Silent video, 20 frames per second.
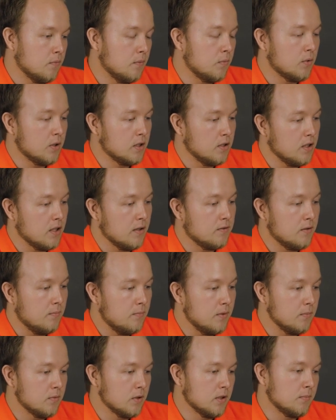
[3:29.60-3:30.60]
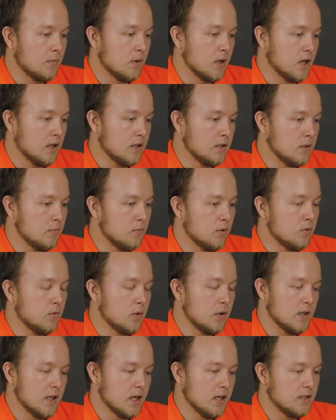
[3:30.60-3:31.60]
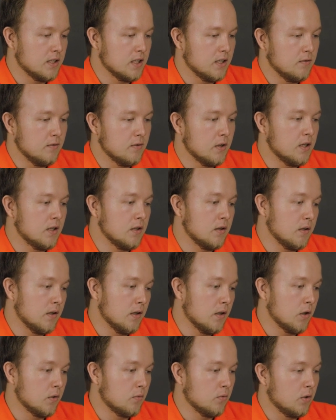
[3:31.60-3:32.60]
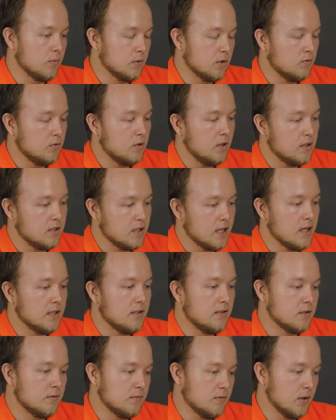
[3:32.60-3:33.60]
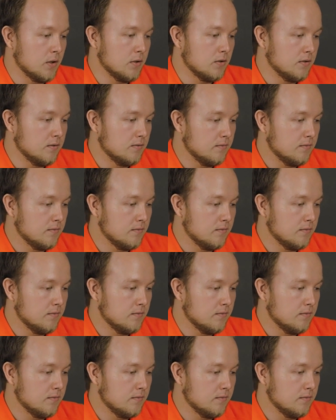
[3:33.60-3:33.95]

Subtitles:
We leave the memory block number where the identifier will be written as default.